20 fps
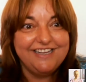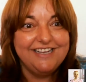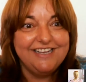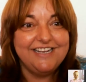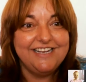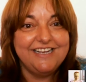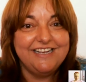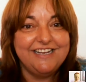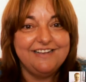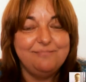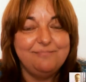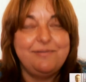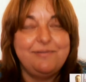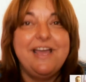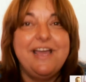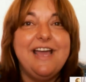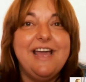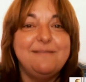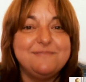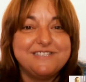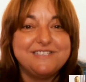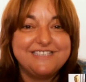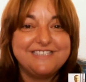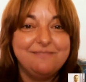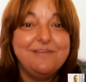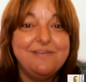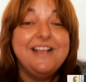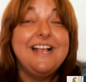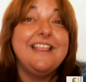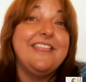Perhaps
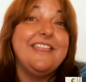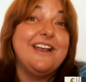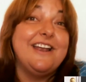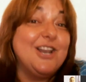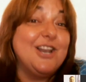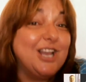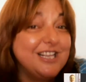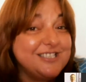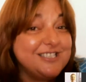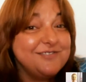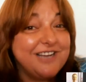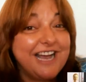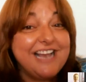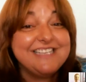there are lots of